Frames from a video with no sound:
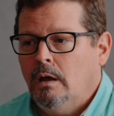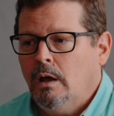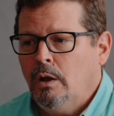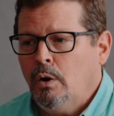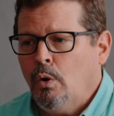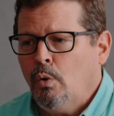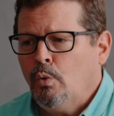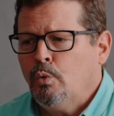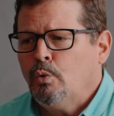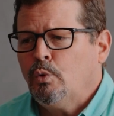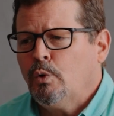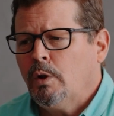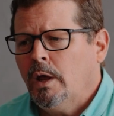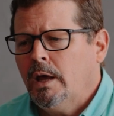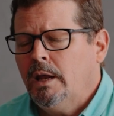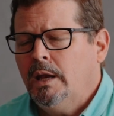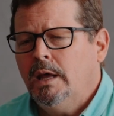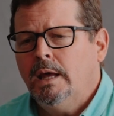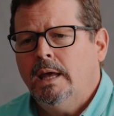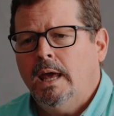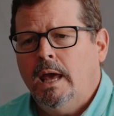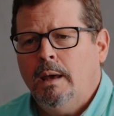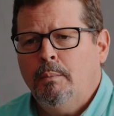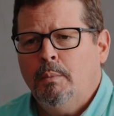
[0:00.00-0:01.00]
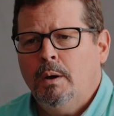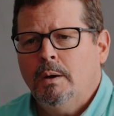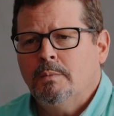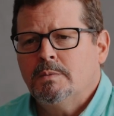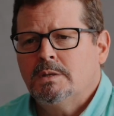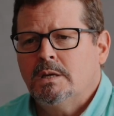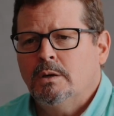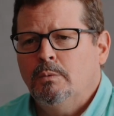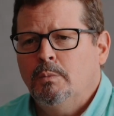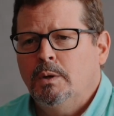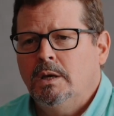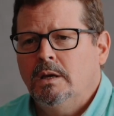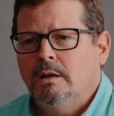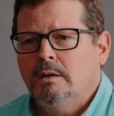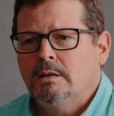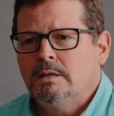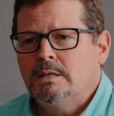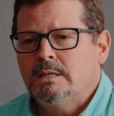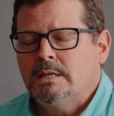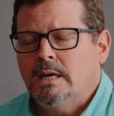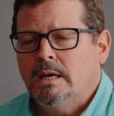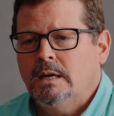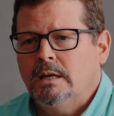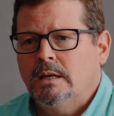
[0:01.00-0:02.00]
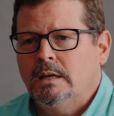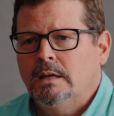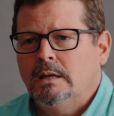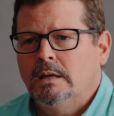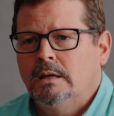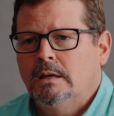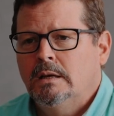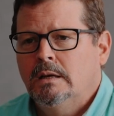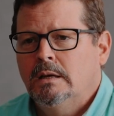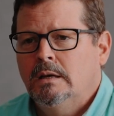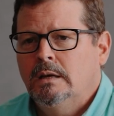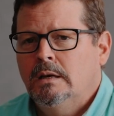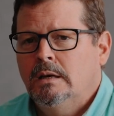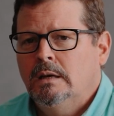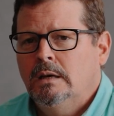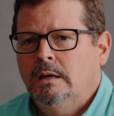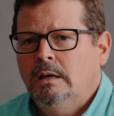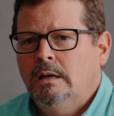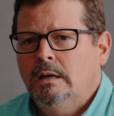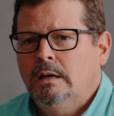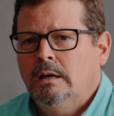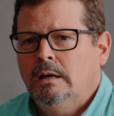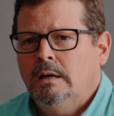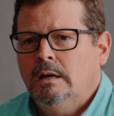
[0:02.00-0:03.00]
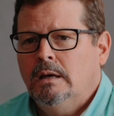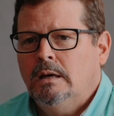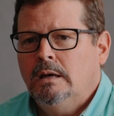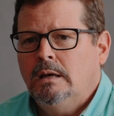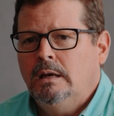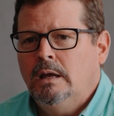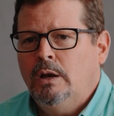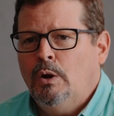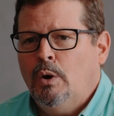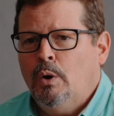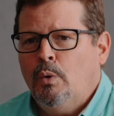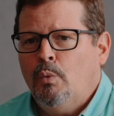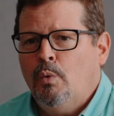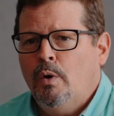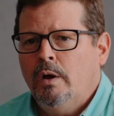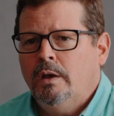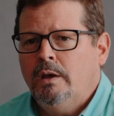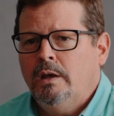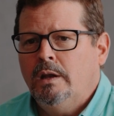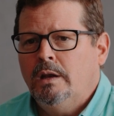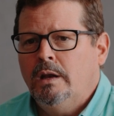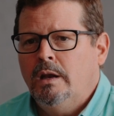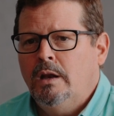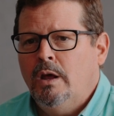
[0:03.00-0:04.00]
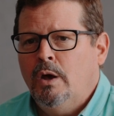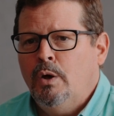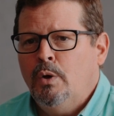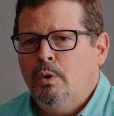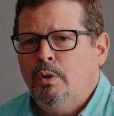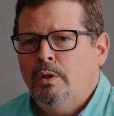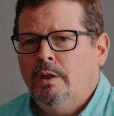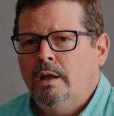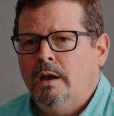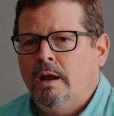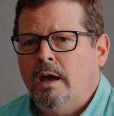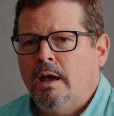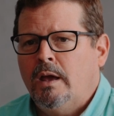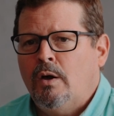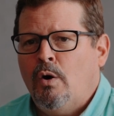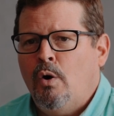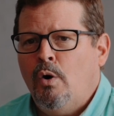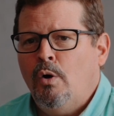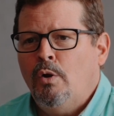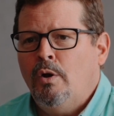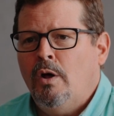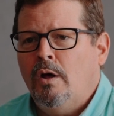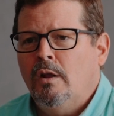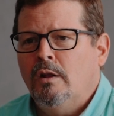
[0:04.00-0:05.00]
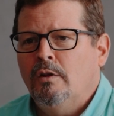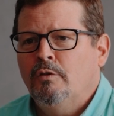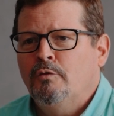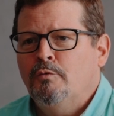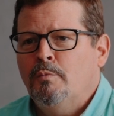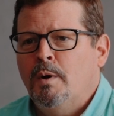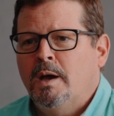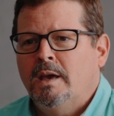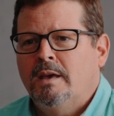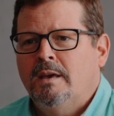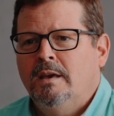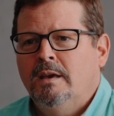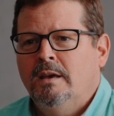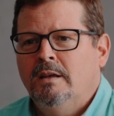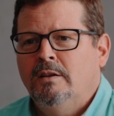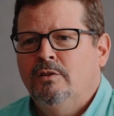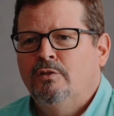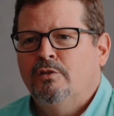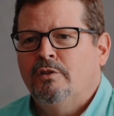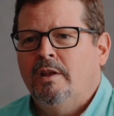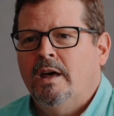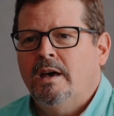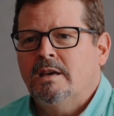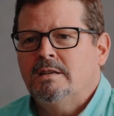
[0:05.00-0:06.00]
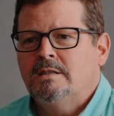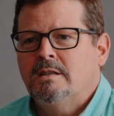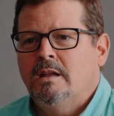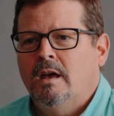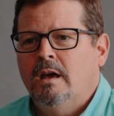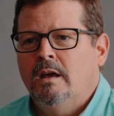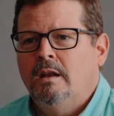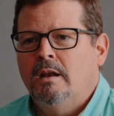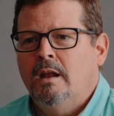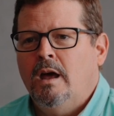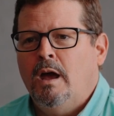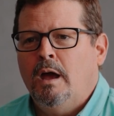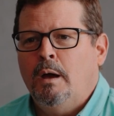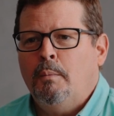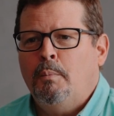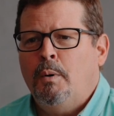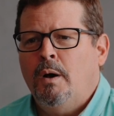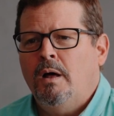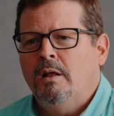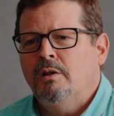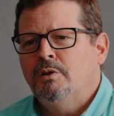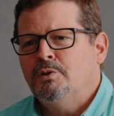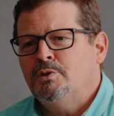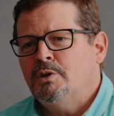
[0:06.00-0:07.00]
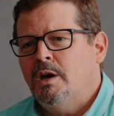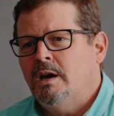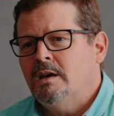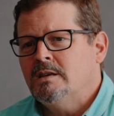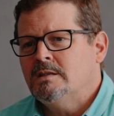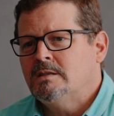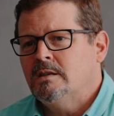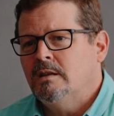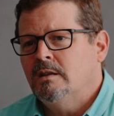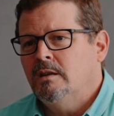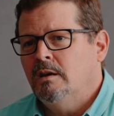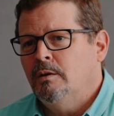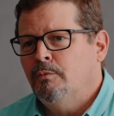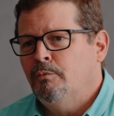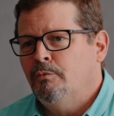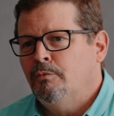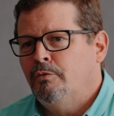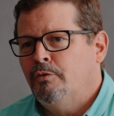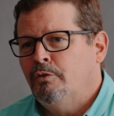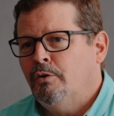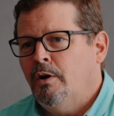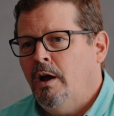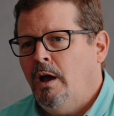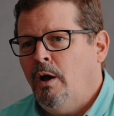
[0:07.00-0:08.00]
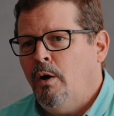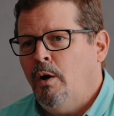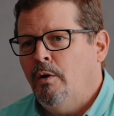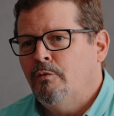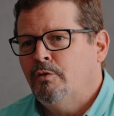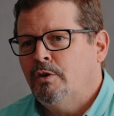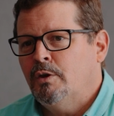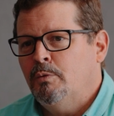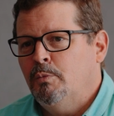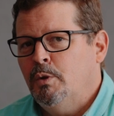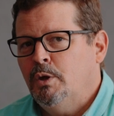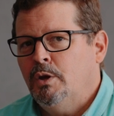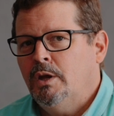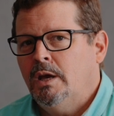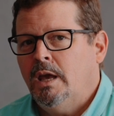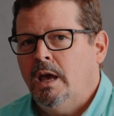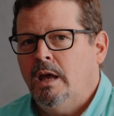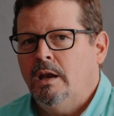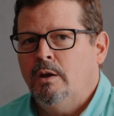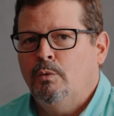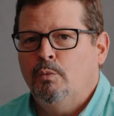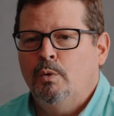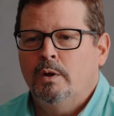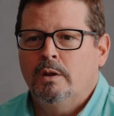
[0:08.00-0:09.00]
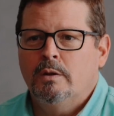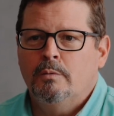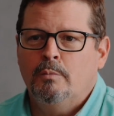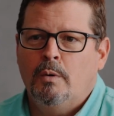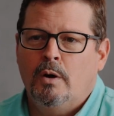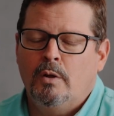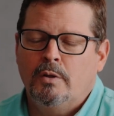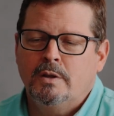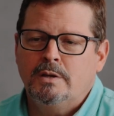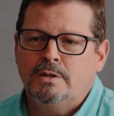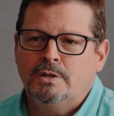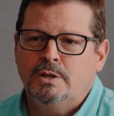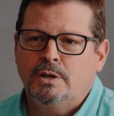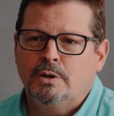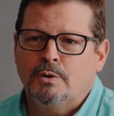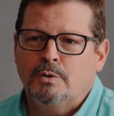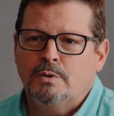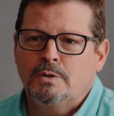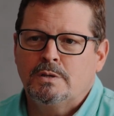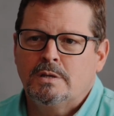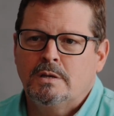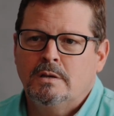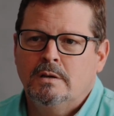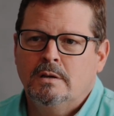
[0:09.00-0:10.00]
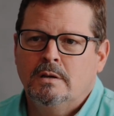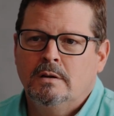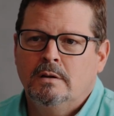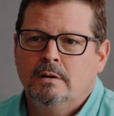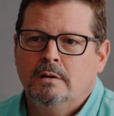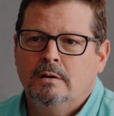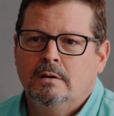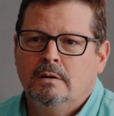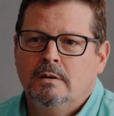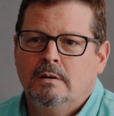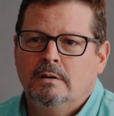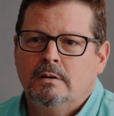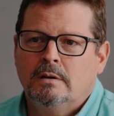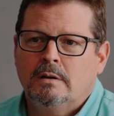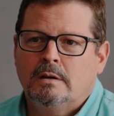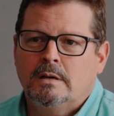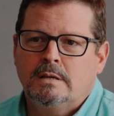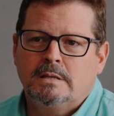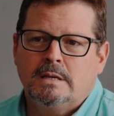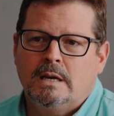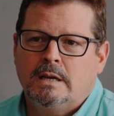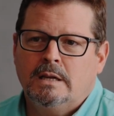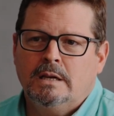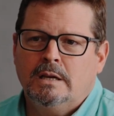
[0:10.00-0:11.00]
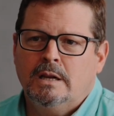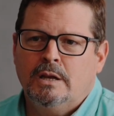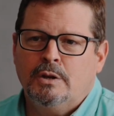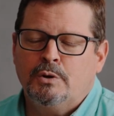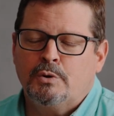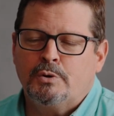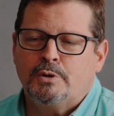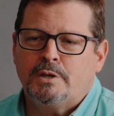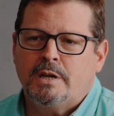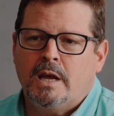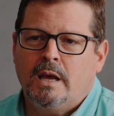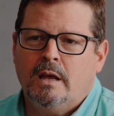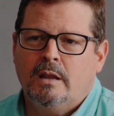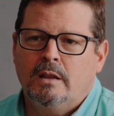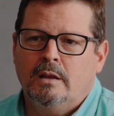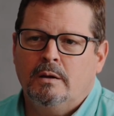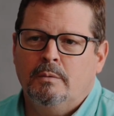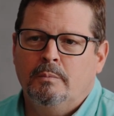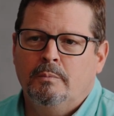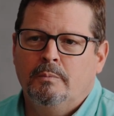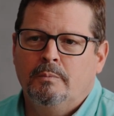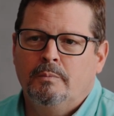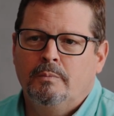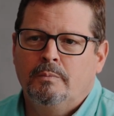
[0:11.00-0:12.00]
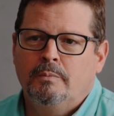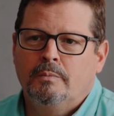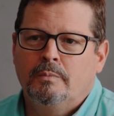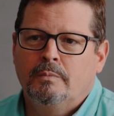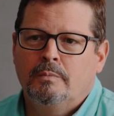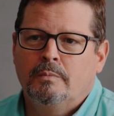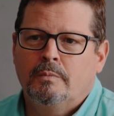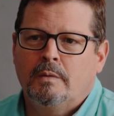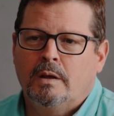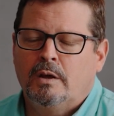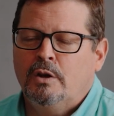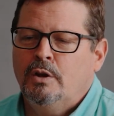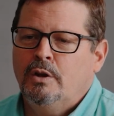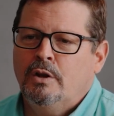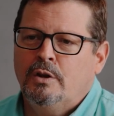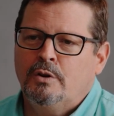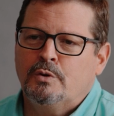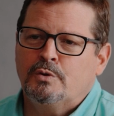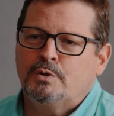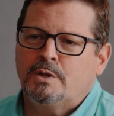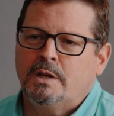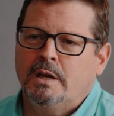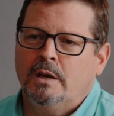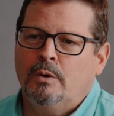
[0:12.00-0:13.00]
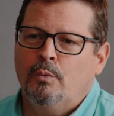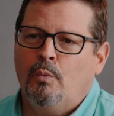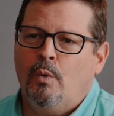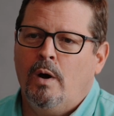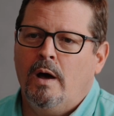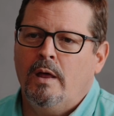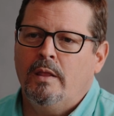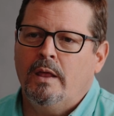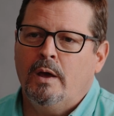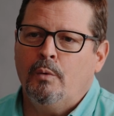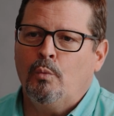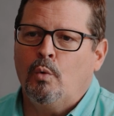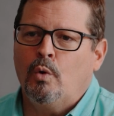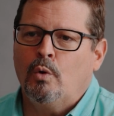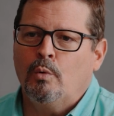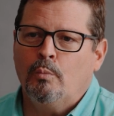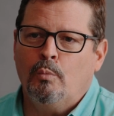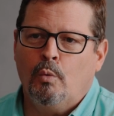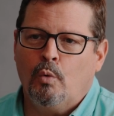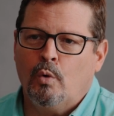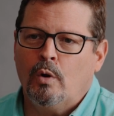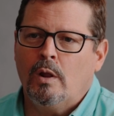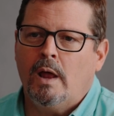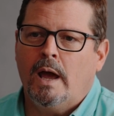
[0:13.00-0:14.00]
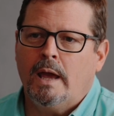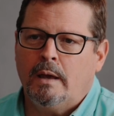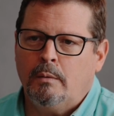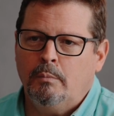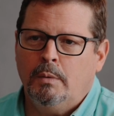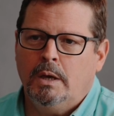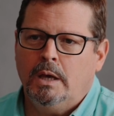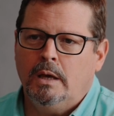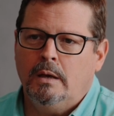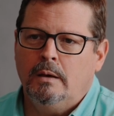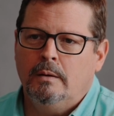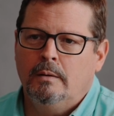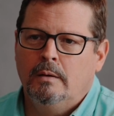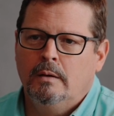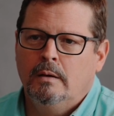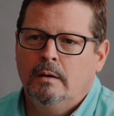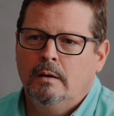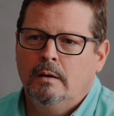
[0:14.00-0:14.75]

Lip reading: an older lady came up to me and said, you know, I want you to know that I called all of my kids last night and I apologized to them for how I've communicated with them all these years, because I didn't understand them. I couldn't understand why they weren't more like me.